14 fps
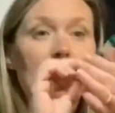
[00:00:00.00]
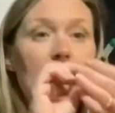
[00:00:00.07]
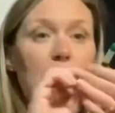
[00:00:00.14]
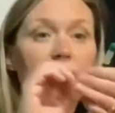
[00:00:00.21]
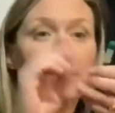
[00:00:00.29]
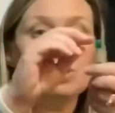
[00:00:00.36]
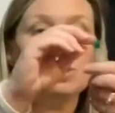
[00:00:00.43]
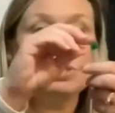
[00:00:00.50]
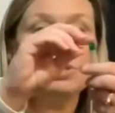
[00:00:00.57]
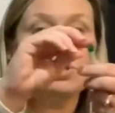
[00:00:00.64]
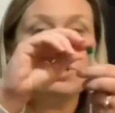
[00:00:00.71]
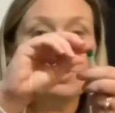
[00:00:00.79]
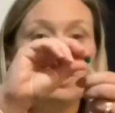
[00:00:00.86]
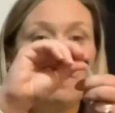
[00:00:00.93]
And I'm actually
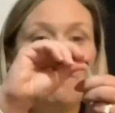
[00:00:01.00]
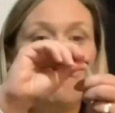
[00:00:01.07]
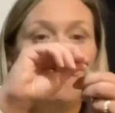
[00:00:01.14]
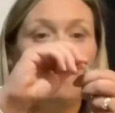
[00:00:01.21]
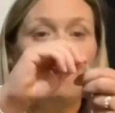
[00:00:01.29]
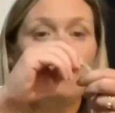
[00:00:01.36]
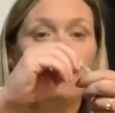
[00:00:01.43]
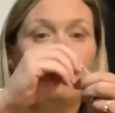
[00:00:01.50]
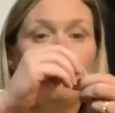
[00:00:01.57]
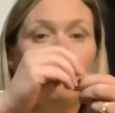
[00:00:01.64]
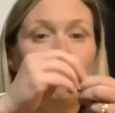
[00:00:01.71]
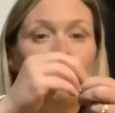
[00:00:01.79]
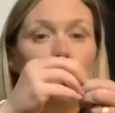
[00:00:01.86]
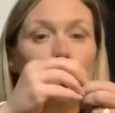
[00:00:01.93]
just gonna
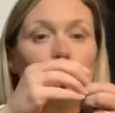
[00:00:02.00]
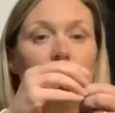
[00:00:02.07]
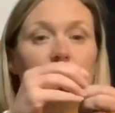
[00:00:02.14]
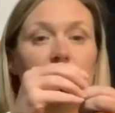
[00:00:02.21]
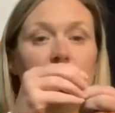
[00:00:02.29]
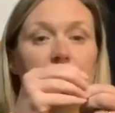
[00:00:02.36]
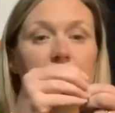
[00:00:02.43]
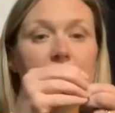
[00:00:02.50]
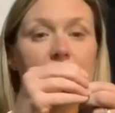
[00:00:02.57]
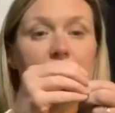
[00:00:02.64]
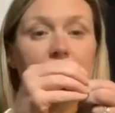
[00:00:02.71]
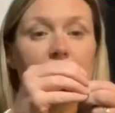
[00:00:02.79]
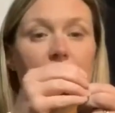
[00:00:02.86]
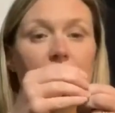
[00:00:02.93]
fold the
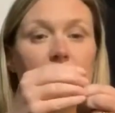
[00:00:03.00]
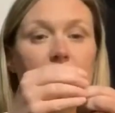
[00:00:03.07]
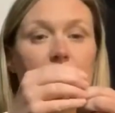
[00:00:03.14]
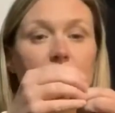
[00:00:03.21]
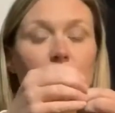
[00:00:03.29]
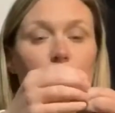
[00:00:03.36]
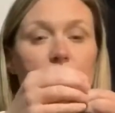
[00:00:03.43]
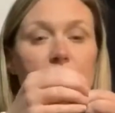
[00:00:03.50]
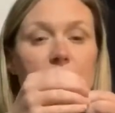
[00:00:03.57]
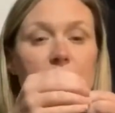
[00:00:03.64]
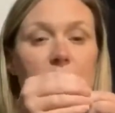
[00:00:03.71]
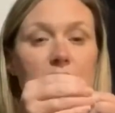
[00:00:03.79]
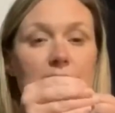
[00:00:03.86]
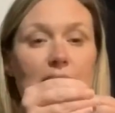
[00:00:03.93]
end a little
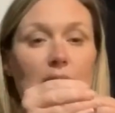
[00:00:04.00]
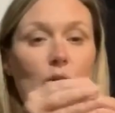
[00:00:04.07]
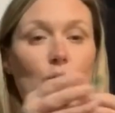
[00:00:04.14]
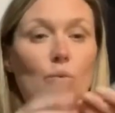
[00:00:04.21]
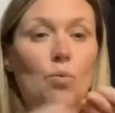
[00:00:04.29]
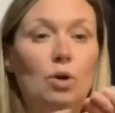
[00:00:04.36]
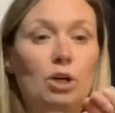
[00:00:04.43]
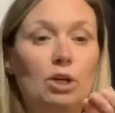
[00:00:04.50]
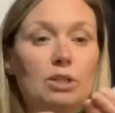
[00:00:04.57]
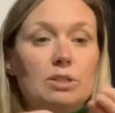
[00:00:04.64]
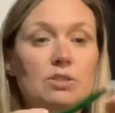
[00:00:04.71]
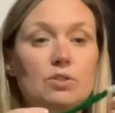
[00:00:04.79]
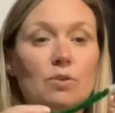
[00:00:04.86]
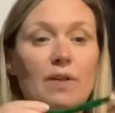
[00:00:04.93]
bit
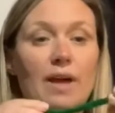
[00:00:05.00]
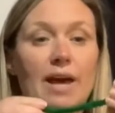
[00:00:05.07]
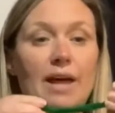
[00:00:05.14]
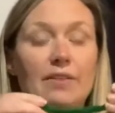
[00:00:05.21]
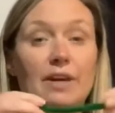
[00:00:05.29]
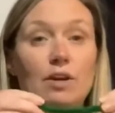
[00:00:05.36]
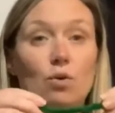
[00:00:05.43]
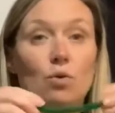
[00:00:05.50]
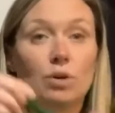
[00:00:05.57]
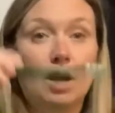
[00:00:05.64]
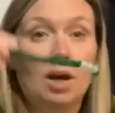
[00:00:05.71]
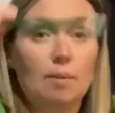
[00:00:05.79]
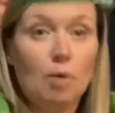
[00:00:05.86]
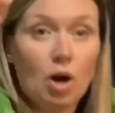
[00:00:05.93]
downward so that they don't
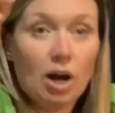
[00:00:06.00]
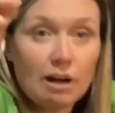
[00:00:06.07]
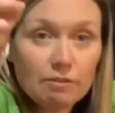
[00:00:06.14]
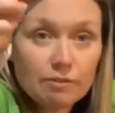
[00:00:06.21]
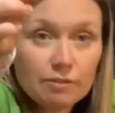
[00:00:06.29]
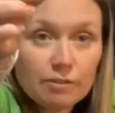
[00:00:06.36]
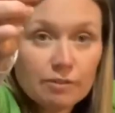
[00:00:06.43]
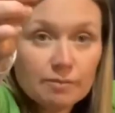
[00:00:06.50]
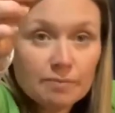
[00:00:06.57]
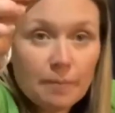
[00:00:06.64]
come off.